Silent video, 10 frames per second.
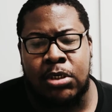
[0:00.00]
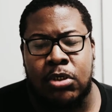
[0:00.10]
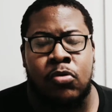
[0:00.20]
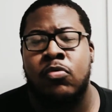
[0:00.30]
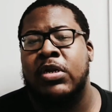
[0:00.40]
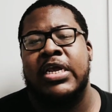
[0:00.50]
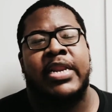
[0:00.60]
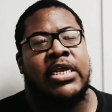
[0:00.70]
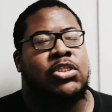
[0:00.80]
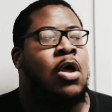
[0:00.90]
It's a new league
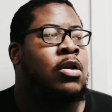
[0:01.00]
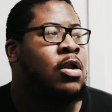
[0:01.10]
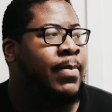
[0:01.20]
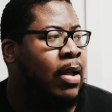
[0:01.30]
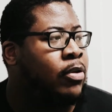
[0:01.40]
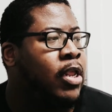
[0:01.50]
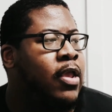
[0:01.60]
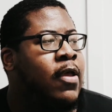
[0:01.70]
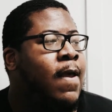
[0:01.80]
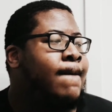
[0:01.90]
that's starting up out
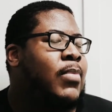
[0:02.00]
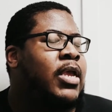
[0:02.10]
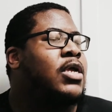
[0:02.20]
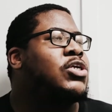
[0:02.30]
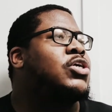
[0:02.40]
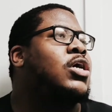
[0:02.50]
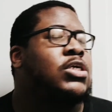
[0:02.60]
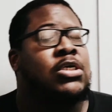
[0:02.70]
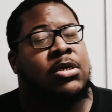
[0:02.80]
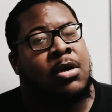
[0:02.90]
there in
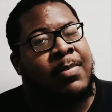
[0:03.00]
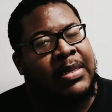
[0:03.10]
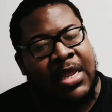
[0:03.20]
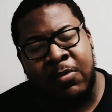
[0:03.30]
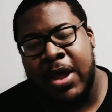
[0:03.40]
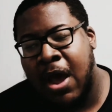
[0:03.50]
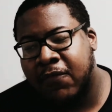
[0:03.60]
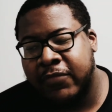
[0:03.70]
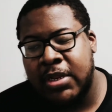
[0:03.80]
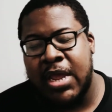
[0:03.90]
conjunction, um, I think, with
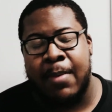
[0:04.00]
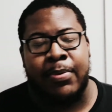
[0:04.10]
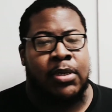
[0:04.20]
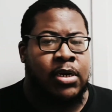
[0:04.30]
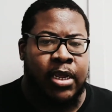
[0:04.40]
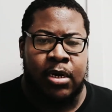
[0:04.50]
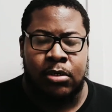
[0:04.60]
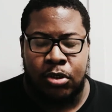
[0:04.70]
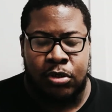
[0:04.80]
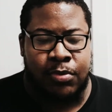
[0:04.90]
Alpha League. I'll put the link in the
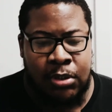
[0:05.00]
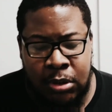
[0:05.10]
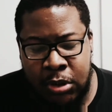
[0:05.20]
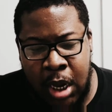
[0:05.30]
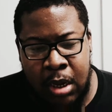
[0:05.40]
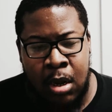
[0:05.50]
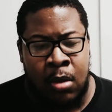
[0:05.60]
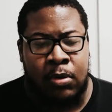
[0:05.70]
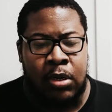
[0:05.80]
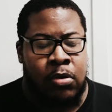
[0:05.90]
description so y'all can
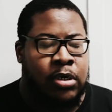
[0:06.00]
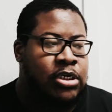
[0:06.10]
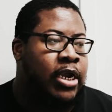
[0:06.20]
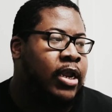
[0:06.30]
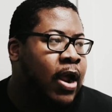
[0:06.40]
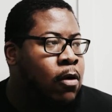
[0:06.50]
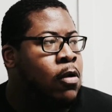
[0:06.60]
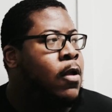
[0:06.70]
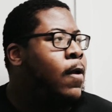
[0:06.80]
um, click on it and check it out.